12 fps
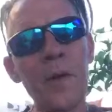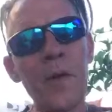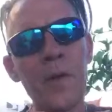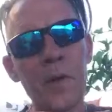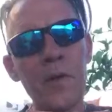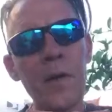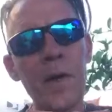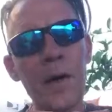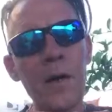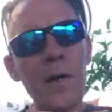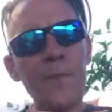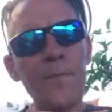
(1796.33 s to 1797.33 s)
early
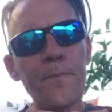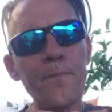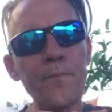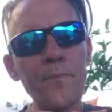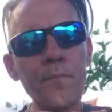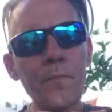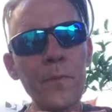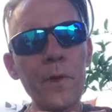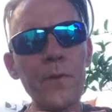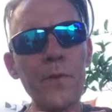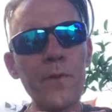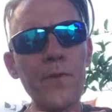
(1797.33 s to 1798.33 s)
on
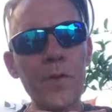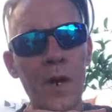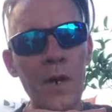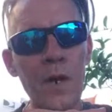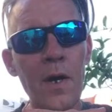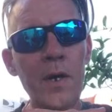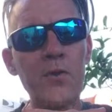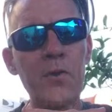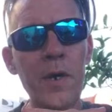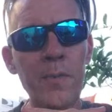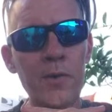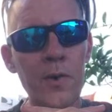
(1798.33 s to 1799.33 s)
to start a
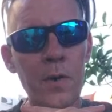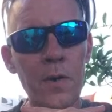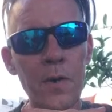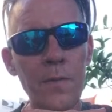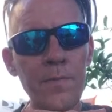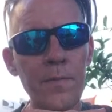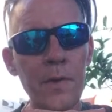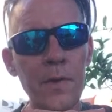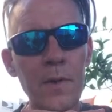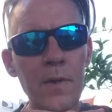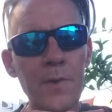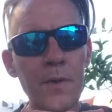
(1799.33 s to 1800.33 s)
dream journal.
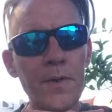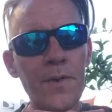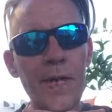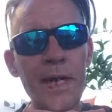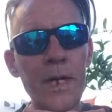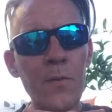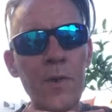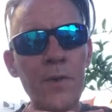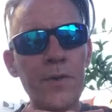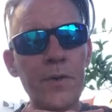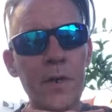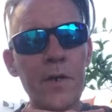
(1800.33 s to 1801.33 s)
The second we
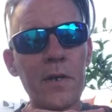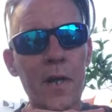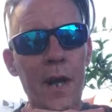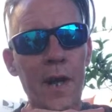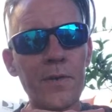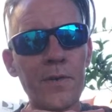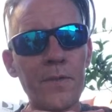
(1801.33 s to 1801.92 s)
start class,